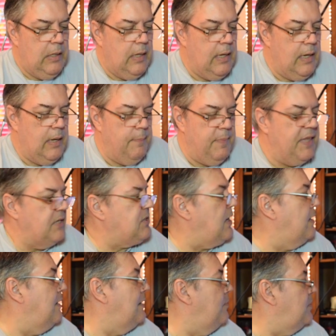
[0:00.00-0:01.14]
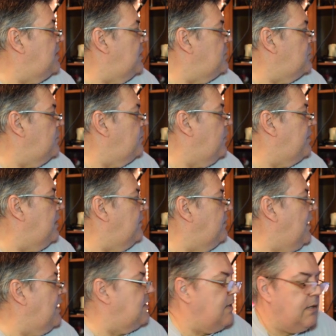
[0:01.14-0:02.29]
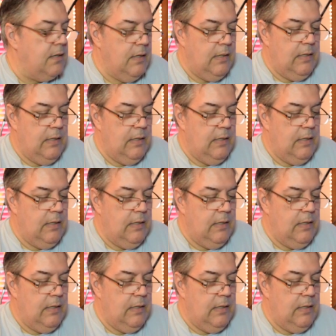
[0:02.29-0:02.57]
but that's kind of the limitation of what they've got there.